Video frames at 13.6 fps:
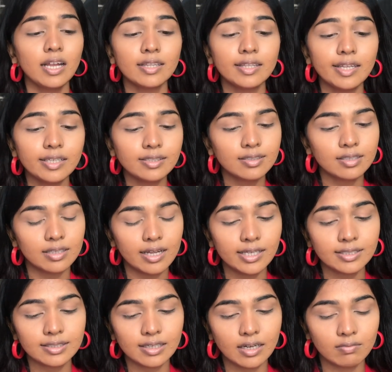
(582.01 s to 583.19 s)
This
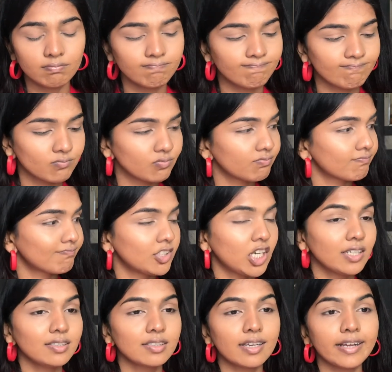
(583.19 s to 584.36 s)
is
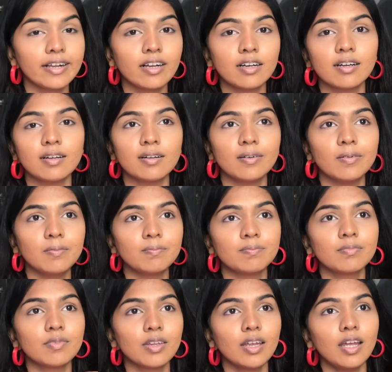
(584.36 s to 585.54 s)
just like a
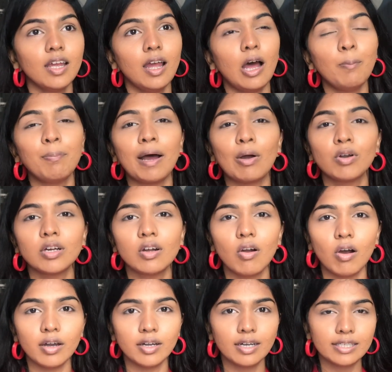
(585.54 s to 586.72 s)
a powder
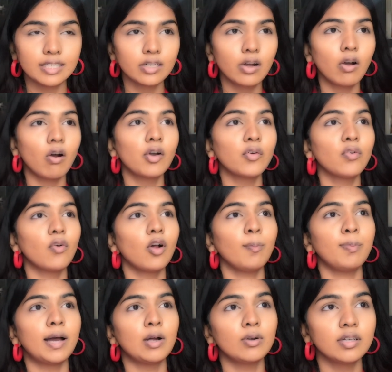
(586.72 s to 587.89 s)
god, like the god of all
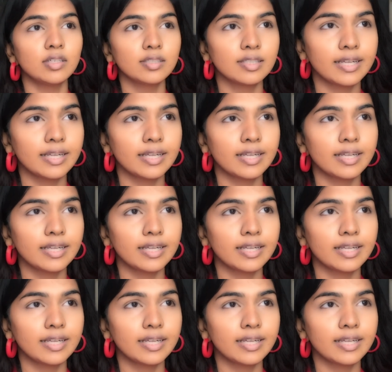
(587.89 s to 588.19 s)
powders.